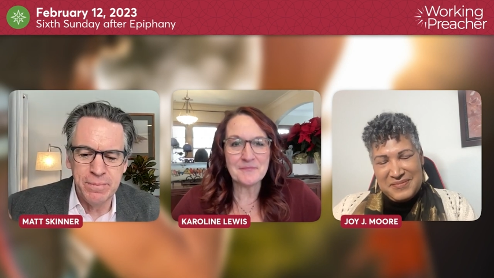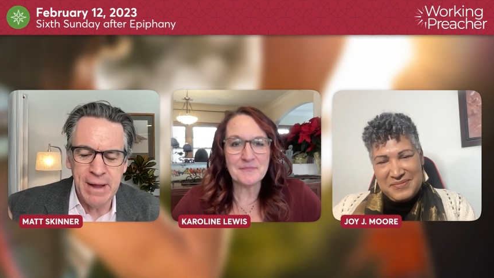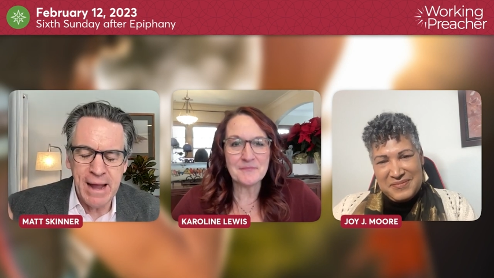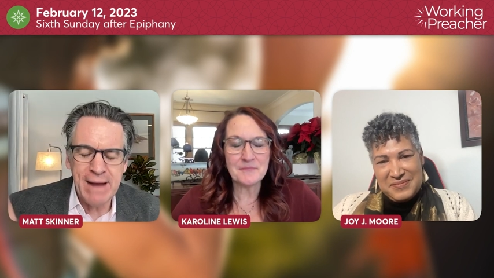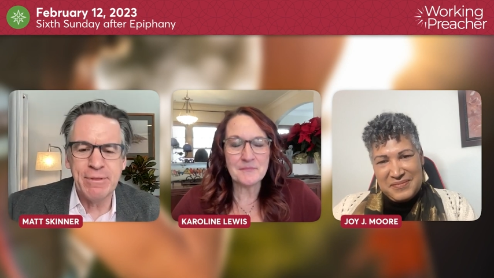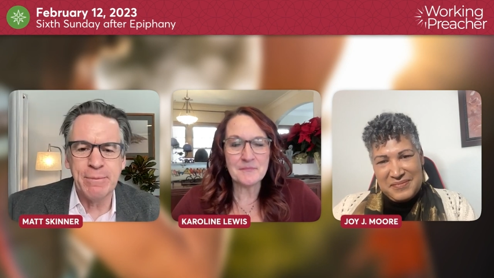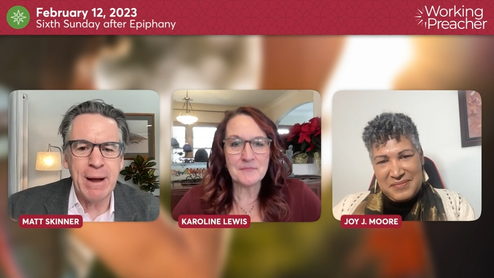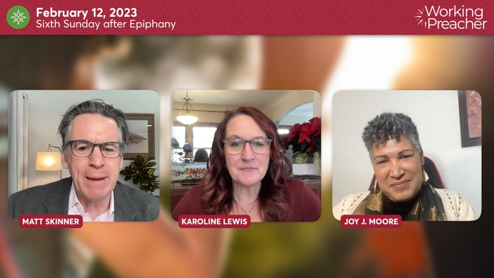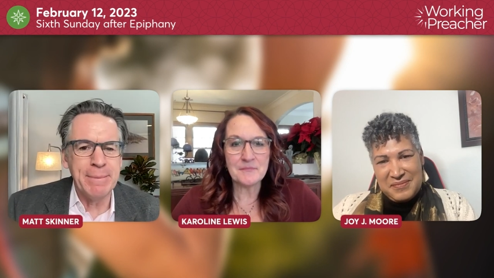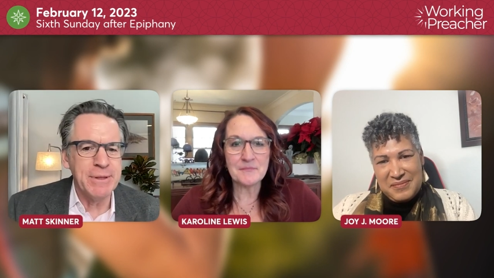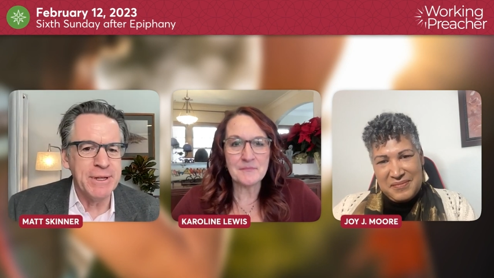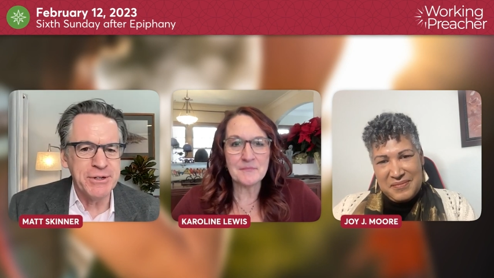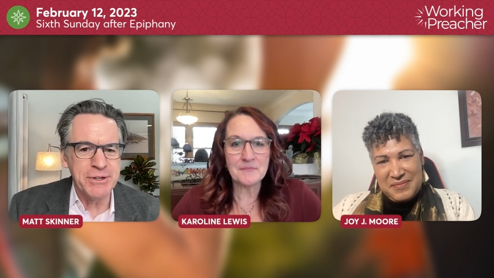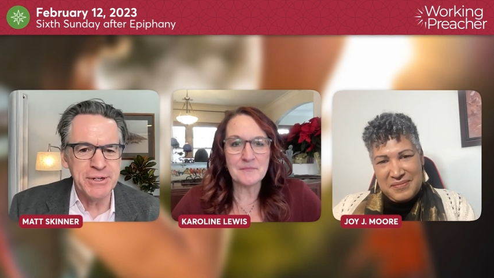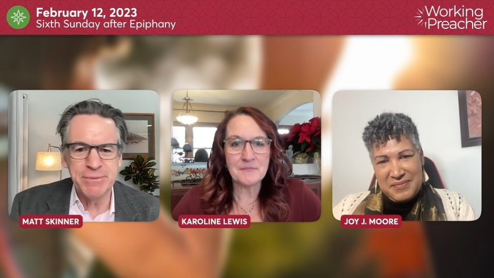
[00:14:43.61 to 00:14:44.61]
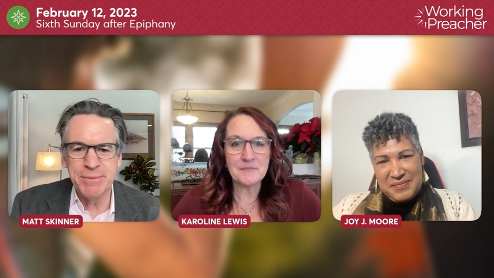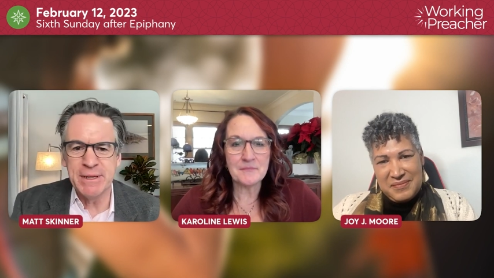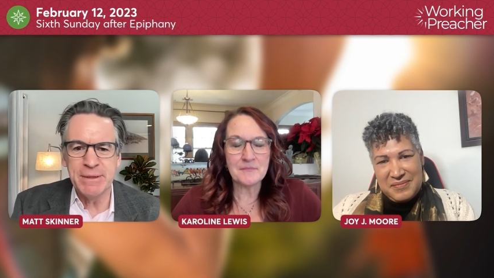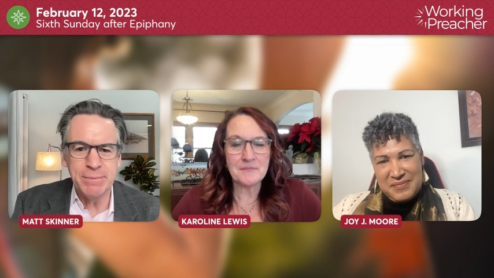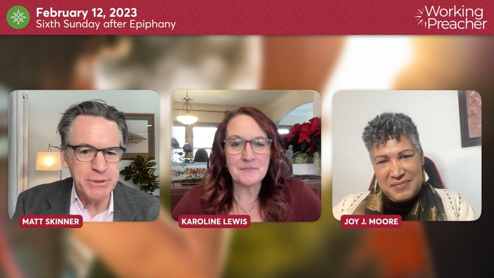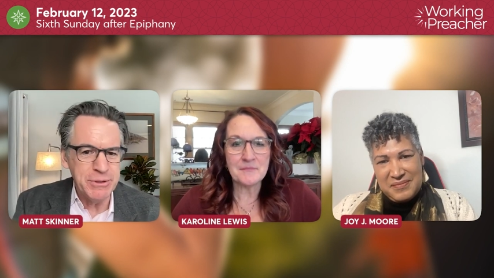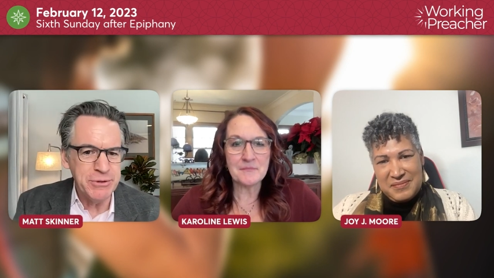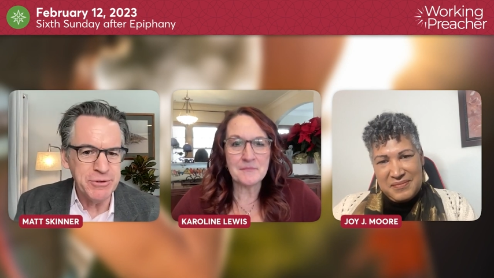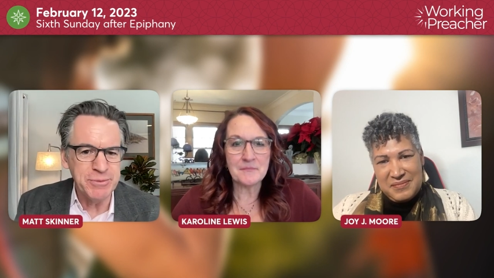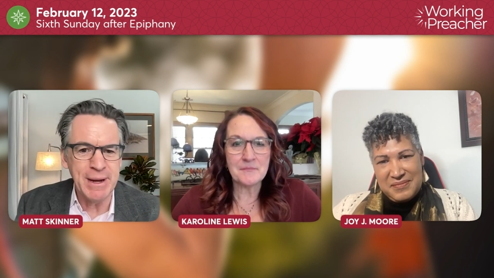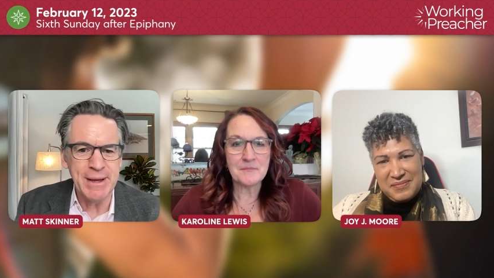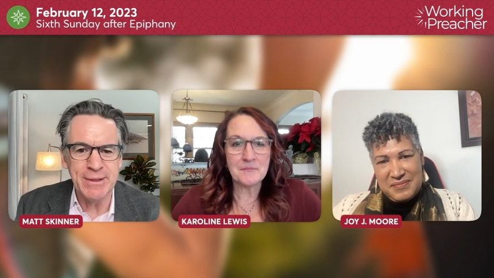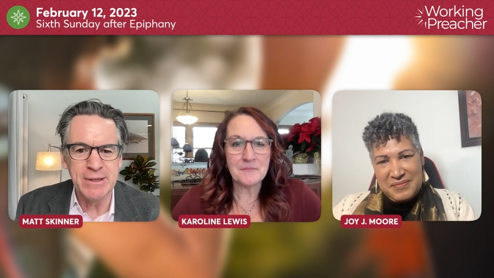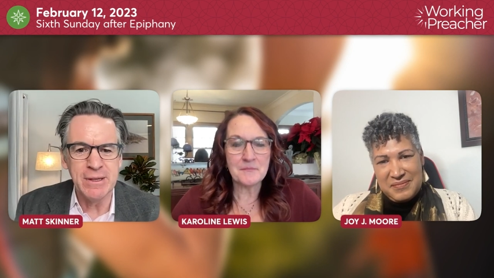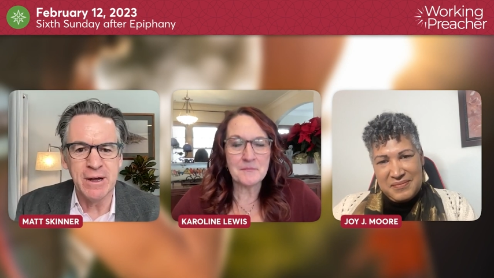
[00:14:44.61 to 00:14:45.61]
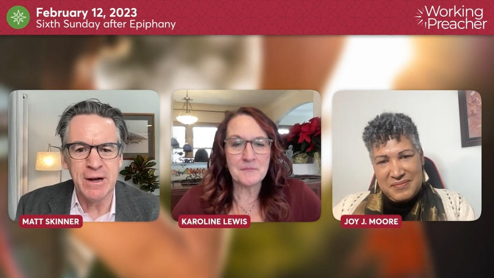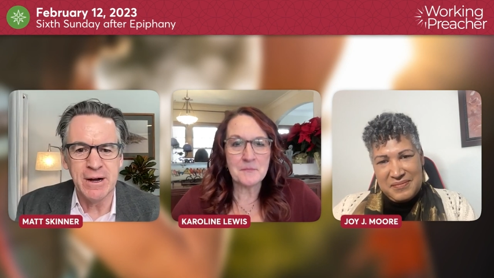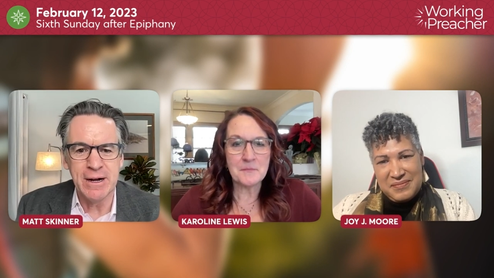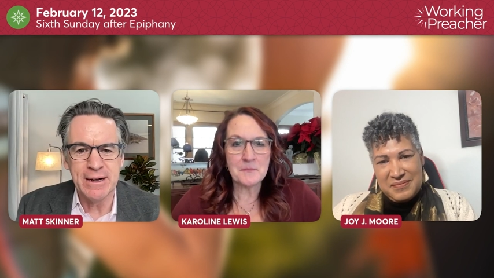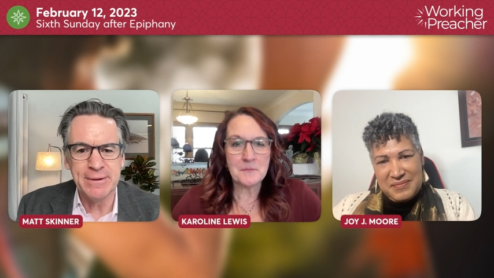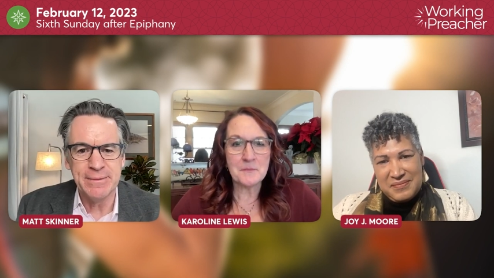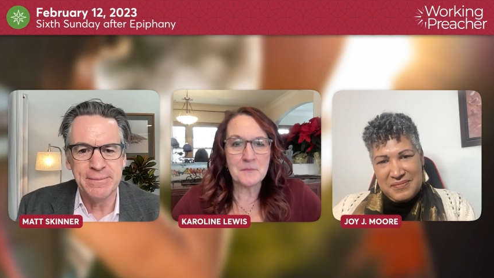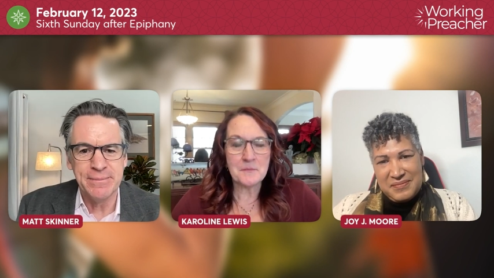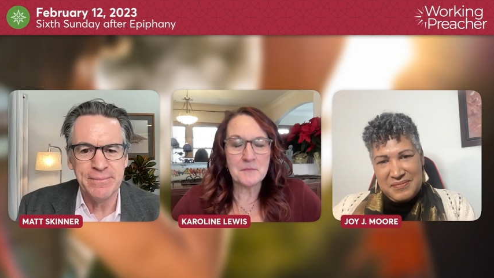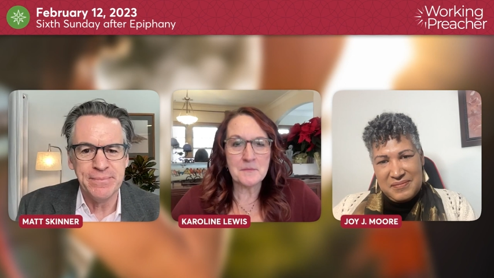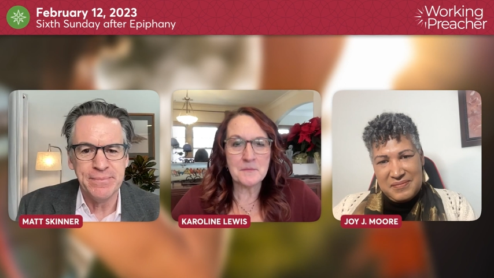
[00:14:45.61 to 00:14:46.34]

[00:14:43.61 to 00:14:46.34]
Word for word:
Speaker 1: half the population has been abused by the law.